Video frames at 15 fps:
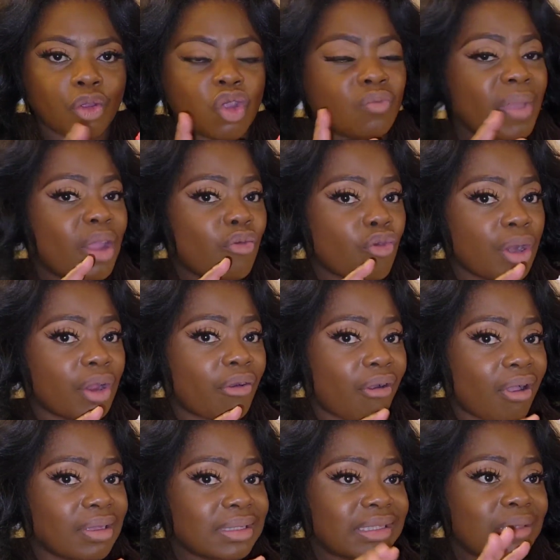You may run
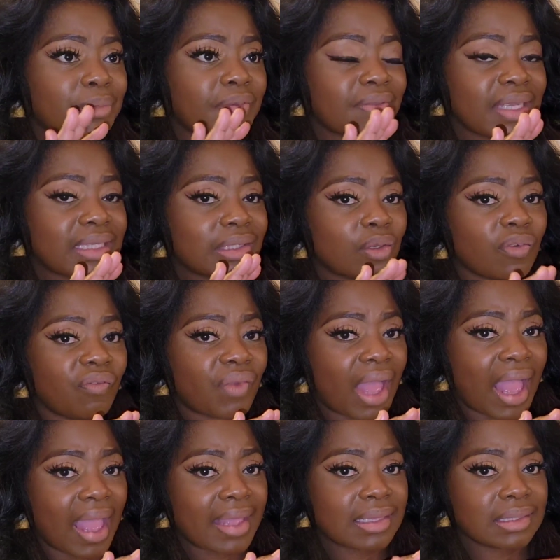across some of these little
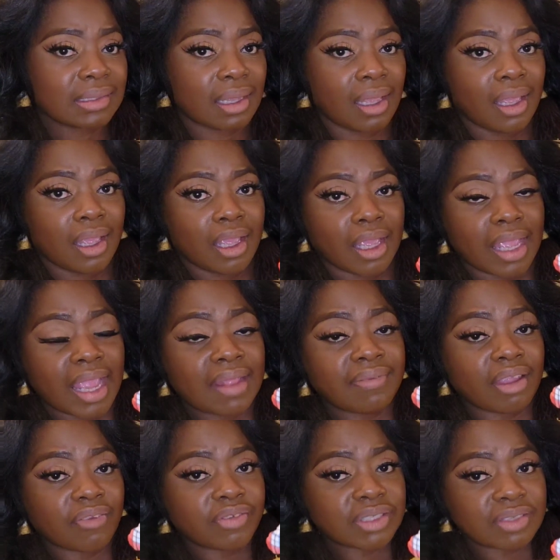finds and
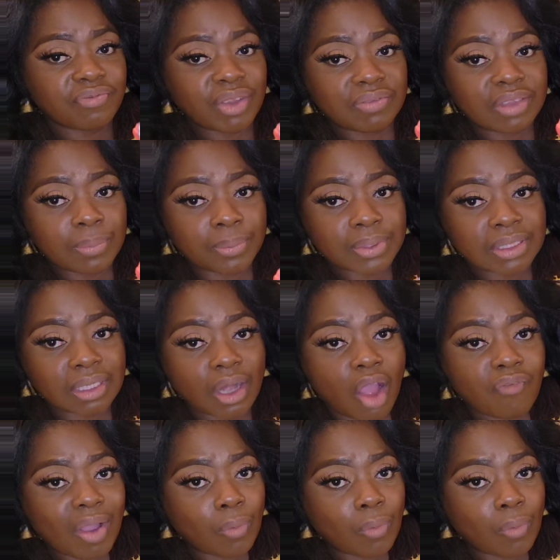they're 50% off.